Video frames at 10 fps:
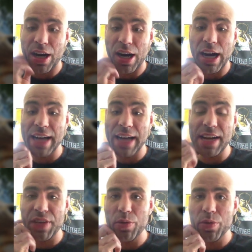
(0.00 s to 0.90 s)
I
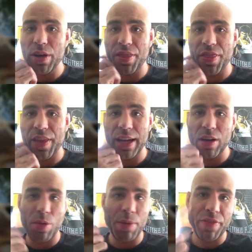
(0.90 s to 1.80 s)
definitely want to
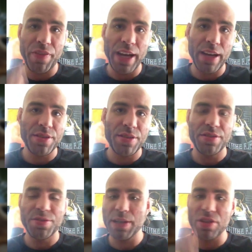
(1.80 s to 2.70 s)
thank all my fans,
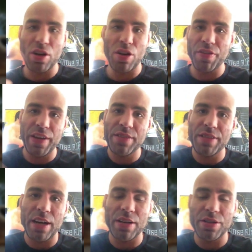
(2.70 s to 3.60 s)
especially all the
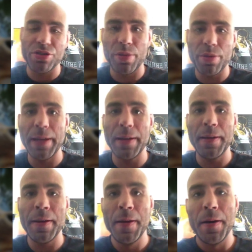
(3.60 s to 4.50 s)
fans out in
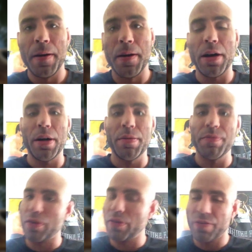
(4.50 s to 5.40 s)
Germany,
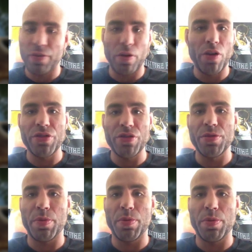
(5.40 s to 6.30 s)
for all the
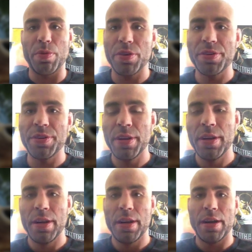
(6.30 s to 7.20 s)
support.
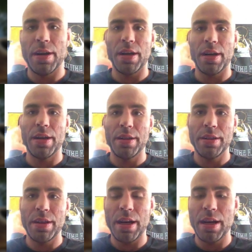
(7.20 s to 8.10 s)
I
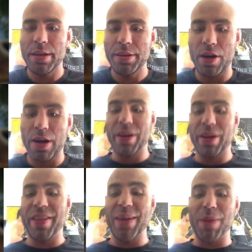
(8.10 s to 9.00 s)

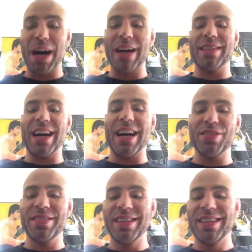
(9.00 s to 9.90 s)
want to thank Box
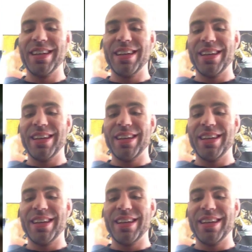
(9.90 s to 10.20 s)
House.